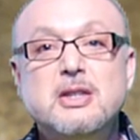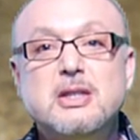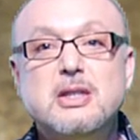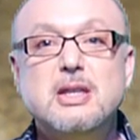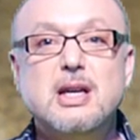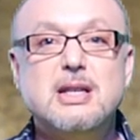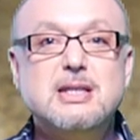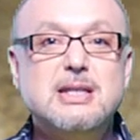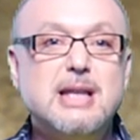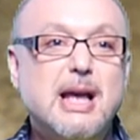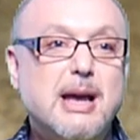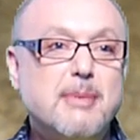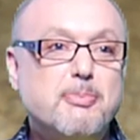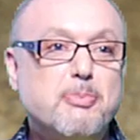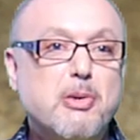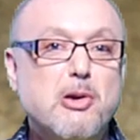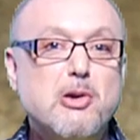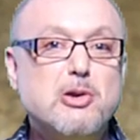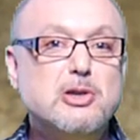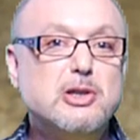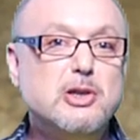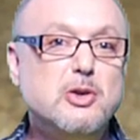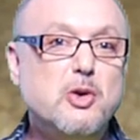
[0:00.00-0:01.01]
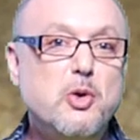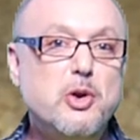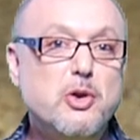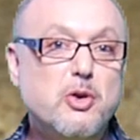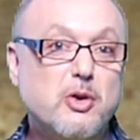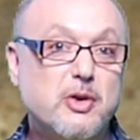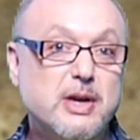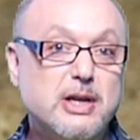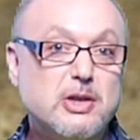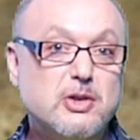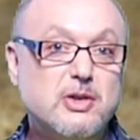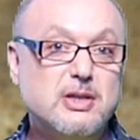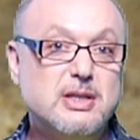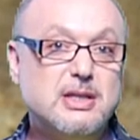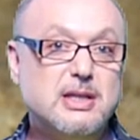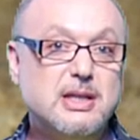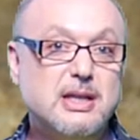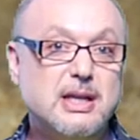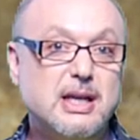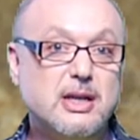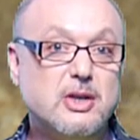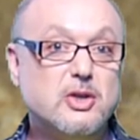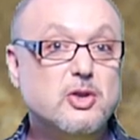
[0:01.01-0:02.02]
Does that person who you're
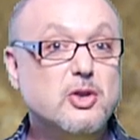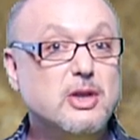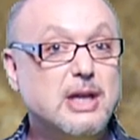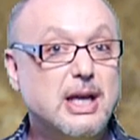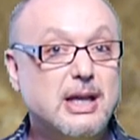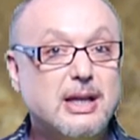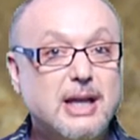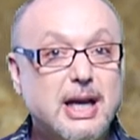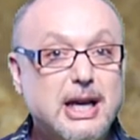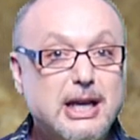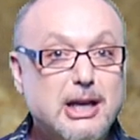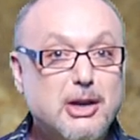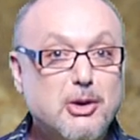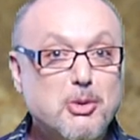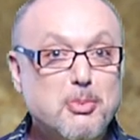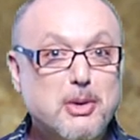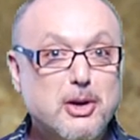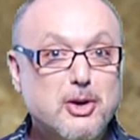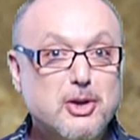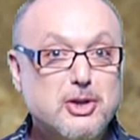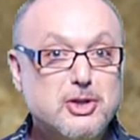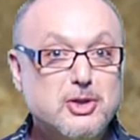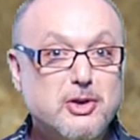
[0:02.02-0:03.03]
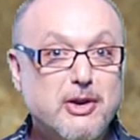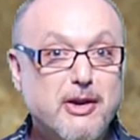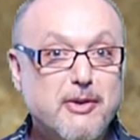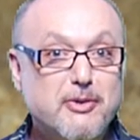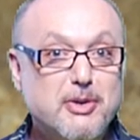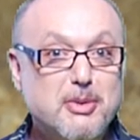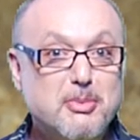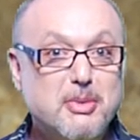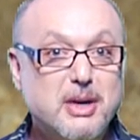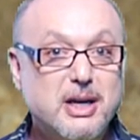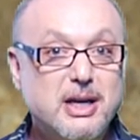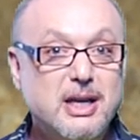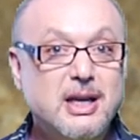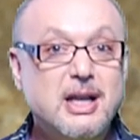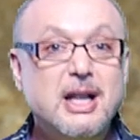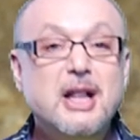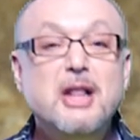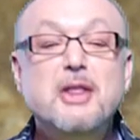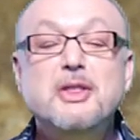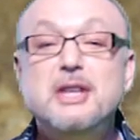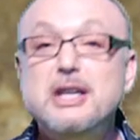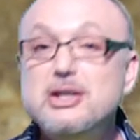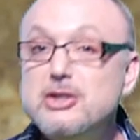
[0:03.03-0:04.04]
interested in, do they like you because you have the money?
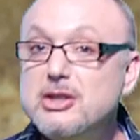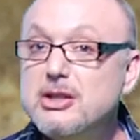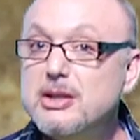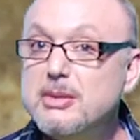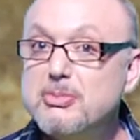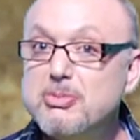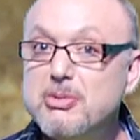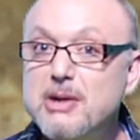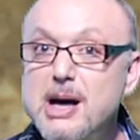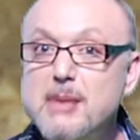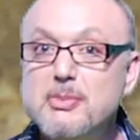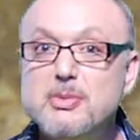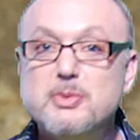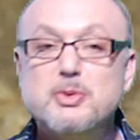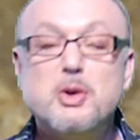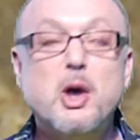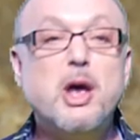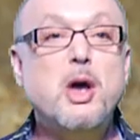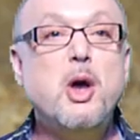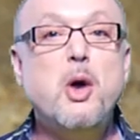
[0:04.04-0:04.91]
These are the problems.